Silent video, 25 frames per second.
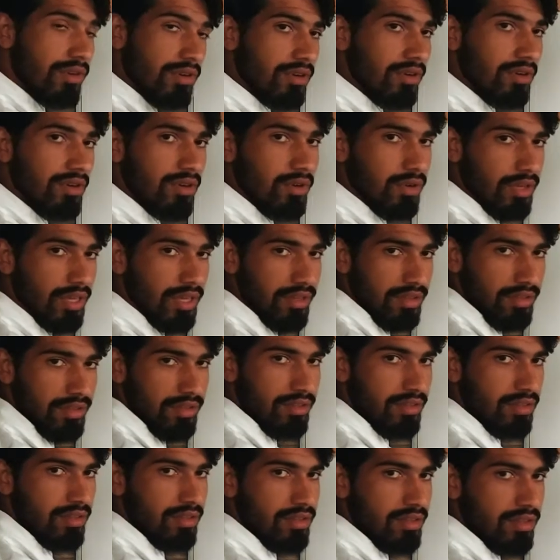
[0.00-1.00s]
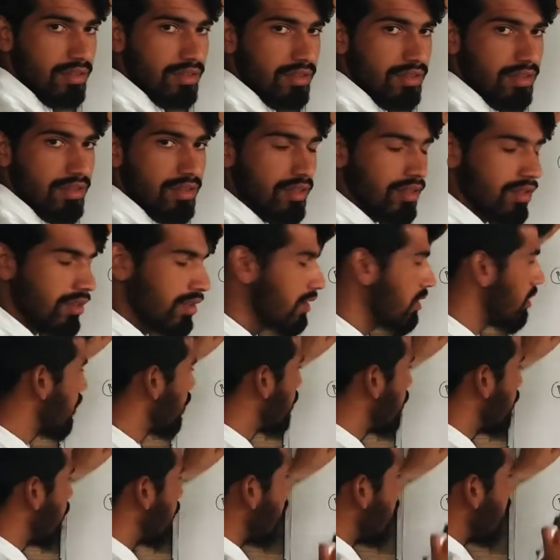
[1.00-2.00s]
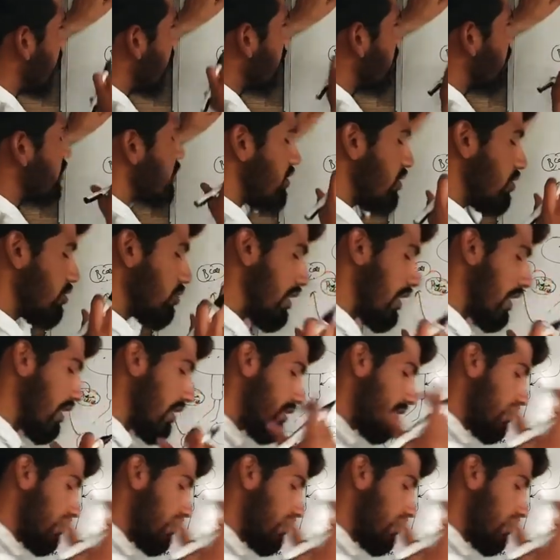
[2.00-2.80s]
Okay? When it turns into the